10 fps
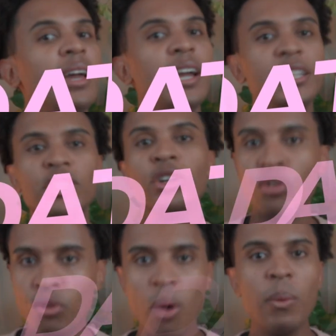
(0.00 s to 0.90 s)
It's a
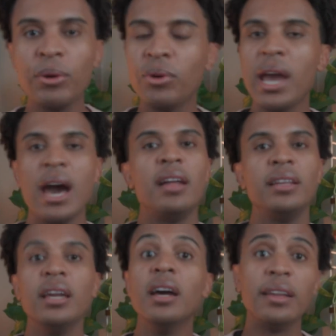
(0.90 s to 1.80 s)
growing
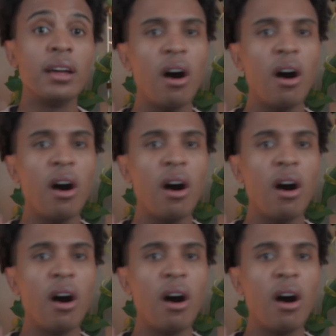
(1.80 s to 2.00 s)
reality that